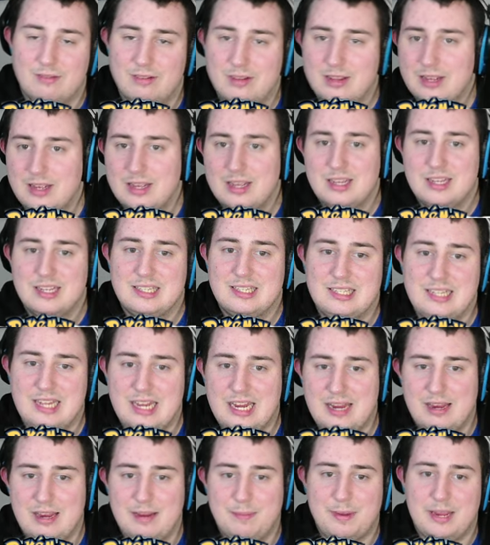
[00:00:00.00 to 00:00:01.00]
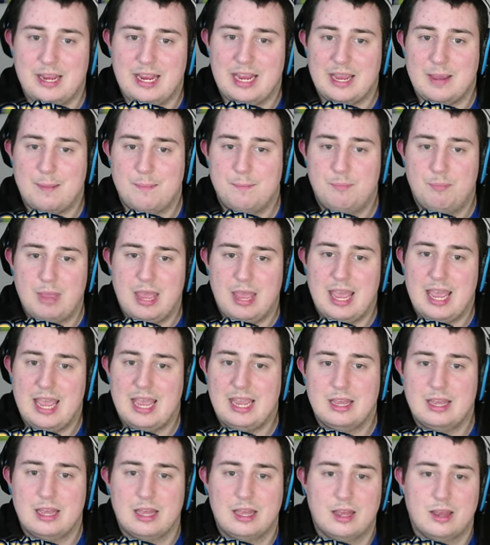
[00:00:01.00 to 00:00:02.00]
see being a big
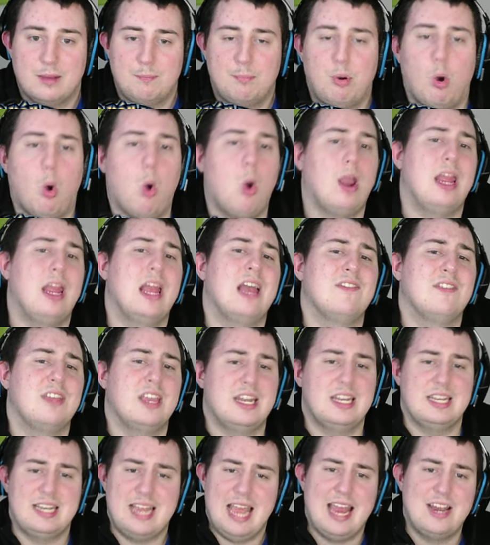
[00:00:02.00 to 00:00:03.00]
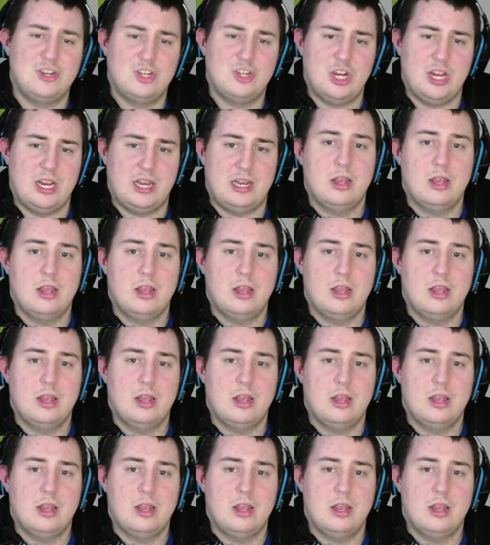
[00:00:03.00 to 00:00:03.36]
point of contention,